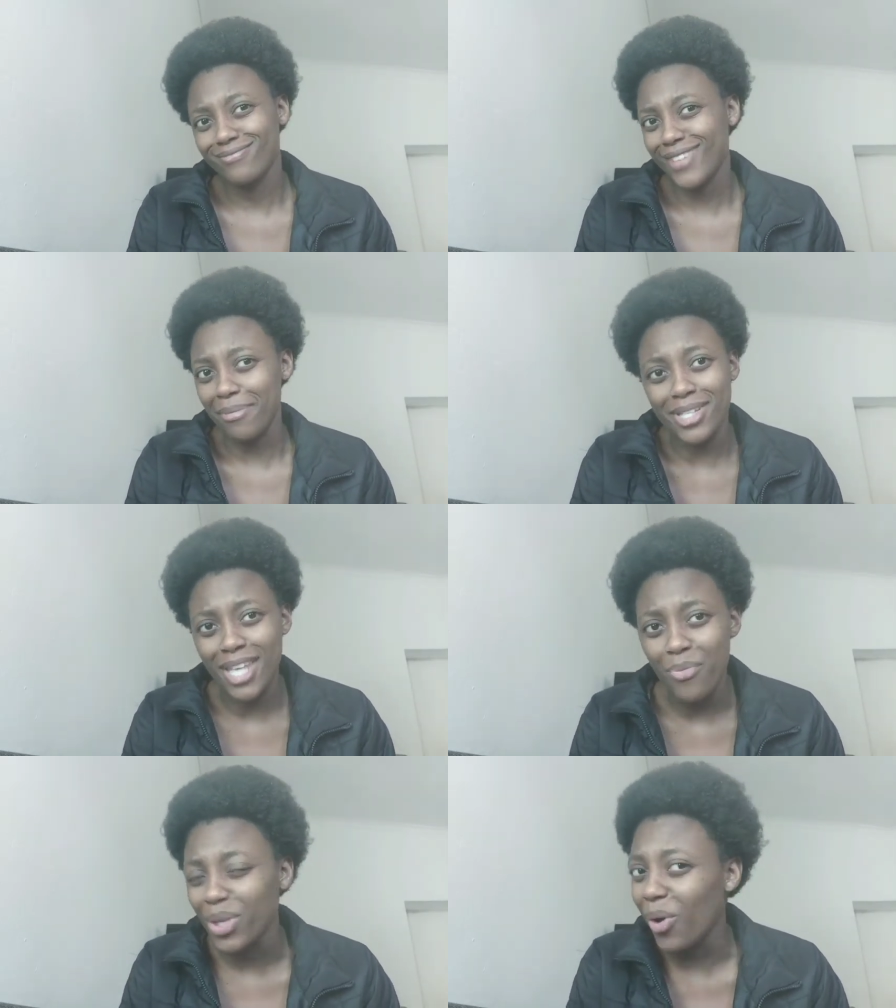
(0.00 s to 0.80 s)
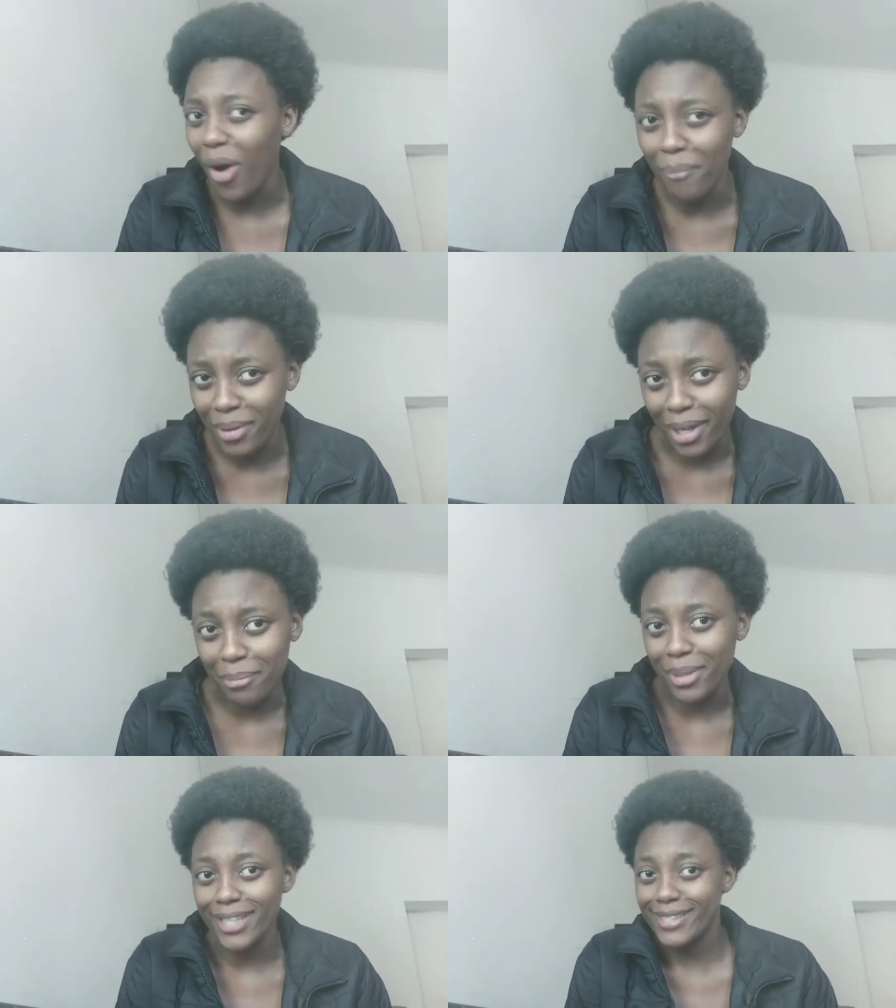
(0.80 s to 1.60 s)
I'm not saying we're copying,
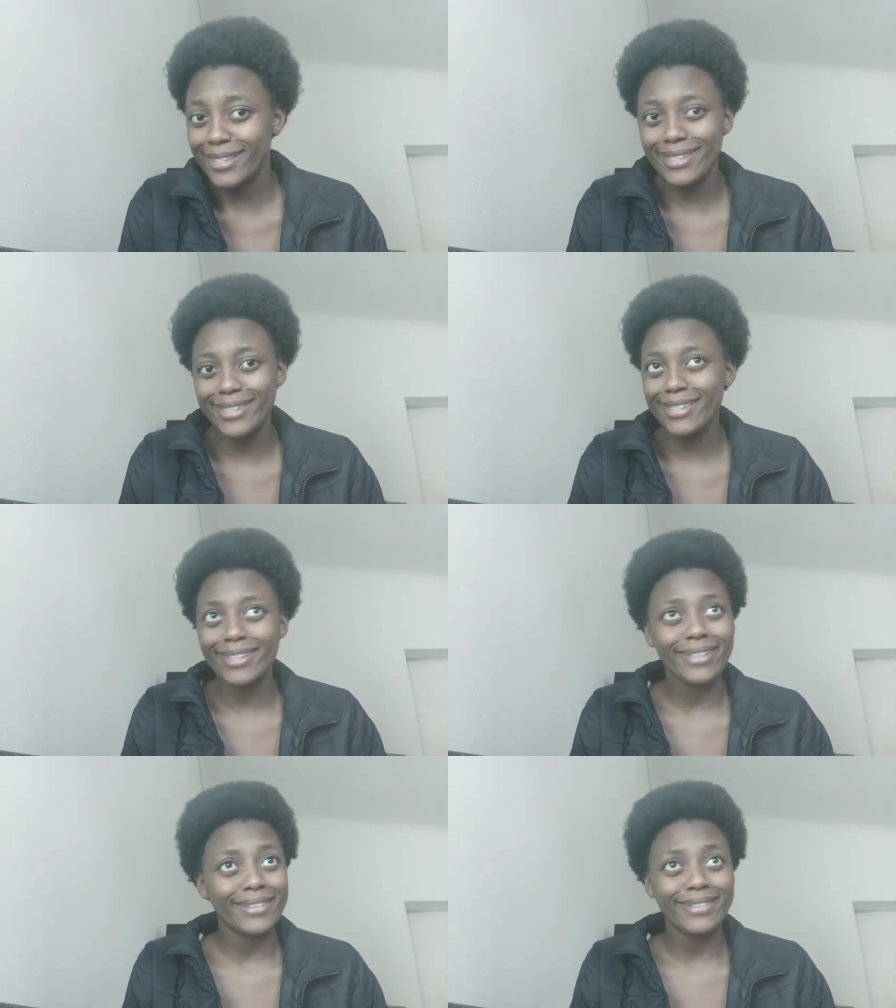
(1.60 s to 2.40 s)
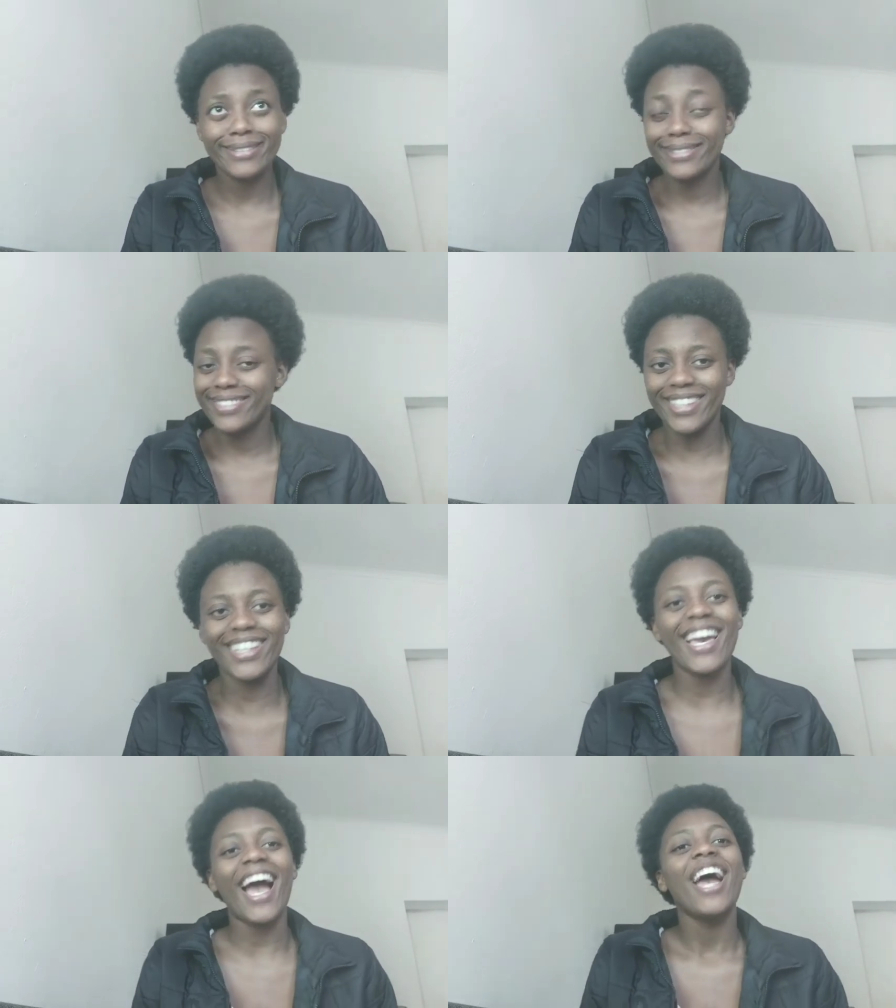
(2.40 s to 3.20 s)
but
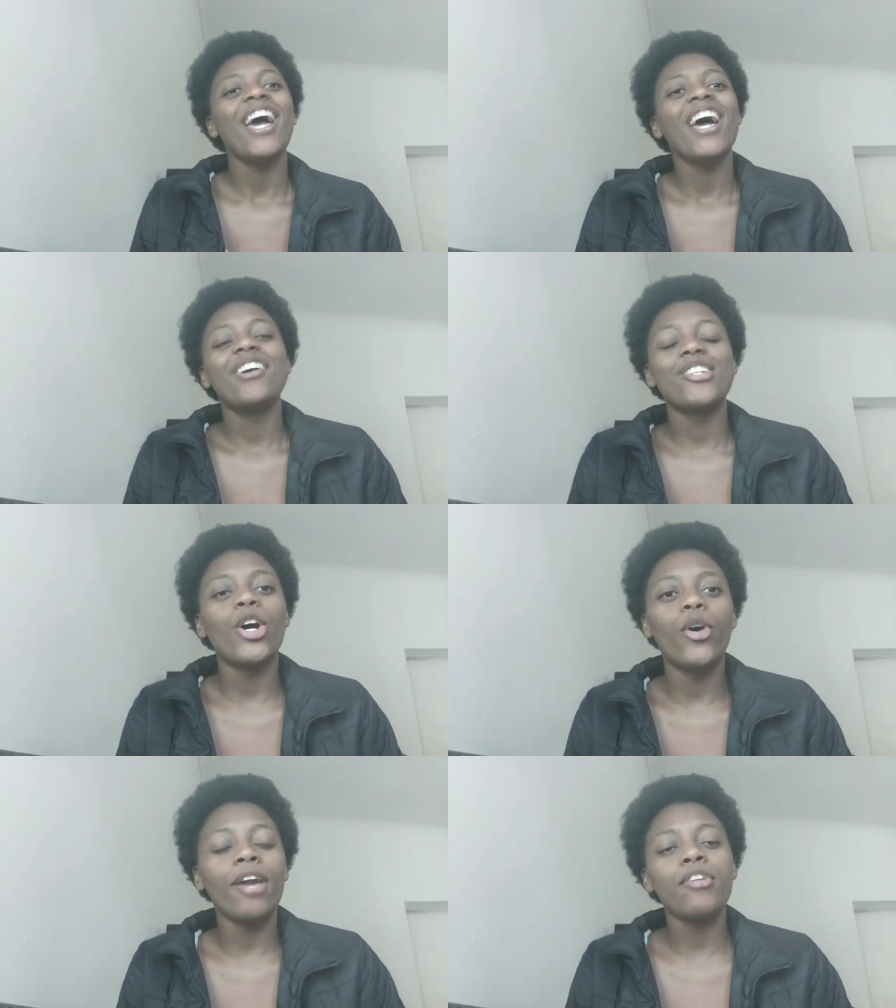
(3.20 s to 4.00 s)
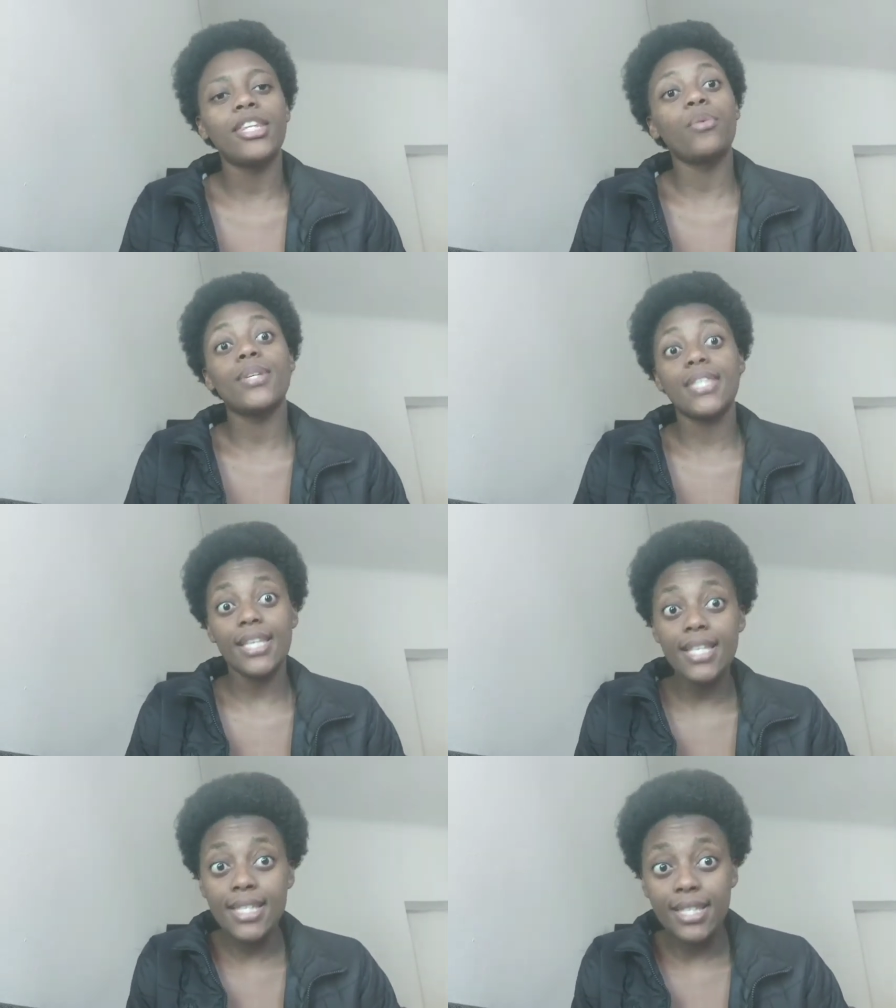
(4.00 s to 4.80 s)
Yeah, no, everything was
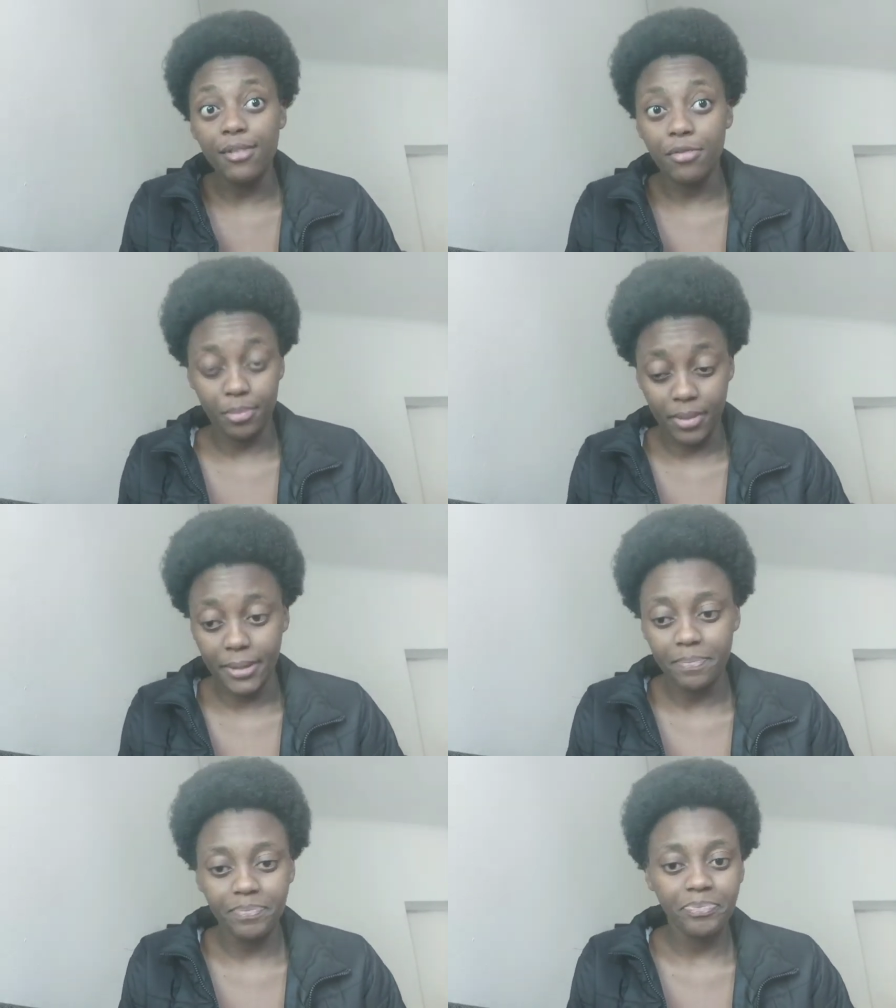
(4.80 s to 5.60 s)
easy for me.